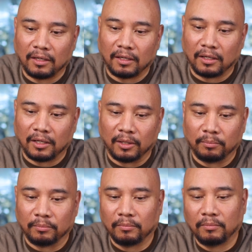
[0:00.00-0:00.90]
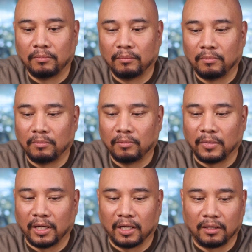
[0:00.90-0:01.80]

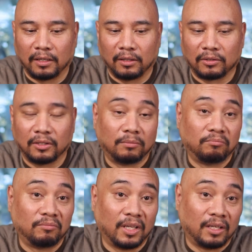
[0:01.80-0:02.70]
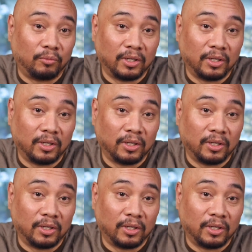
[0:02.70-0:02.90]
And I think it looks good. And